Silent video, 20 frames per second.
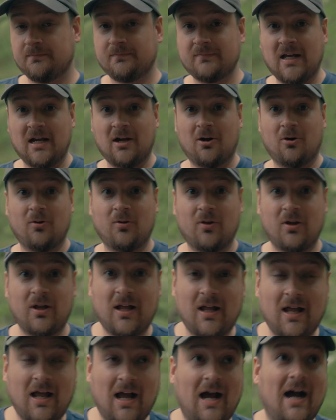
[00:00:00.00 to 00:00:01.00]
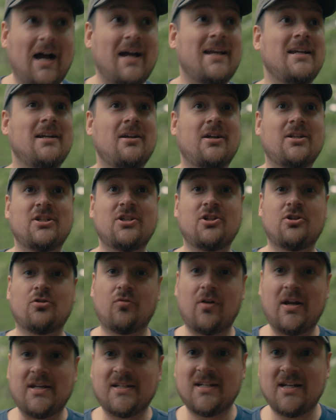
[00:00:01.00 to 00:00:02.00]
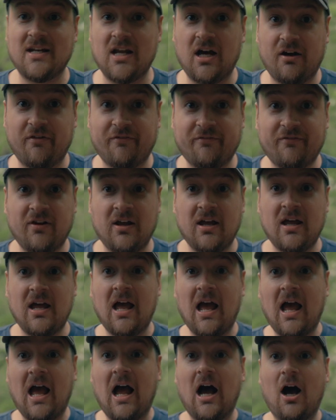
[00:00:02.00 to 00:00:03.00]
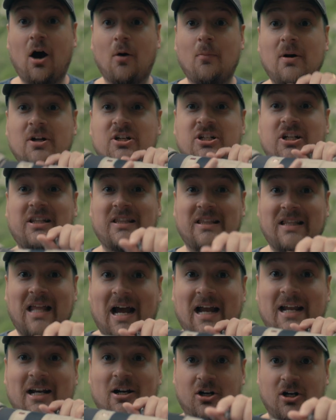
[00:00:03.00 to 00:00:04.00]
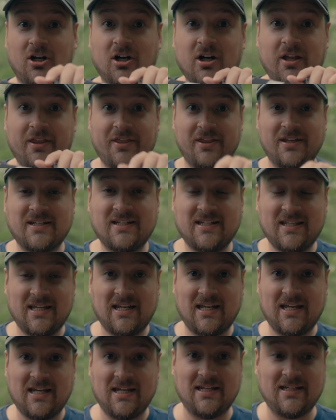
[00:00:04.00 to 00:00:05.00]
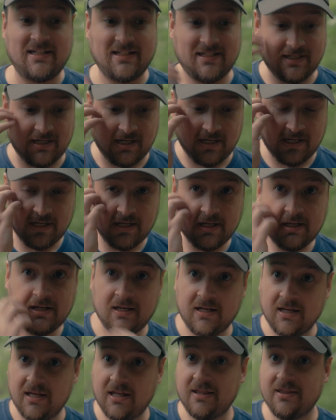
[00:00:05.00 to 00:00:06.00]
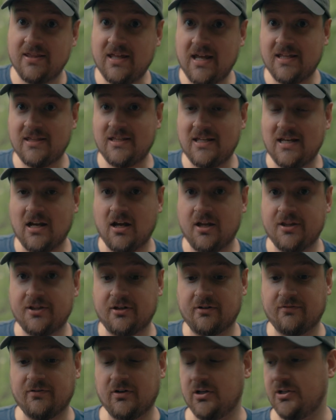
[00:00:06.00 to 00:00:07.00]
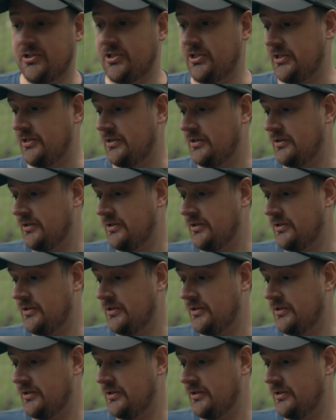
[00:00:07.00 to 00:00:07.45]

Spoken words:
Now, I cannot stress enough how much lighter this thing is than the other version.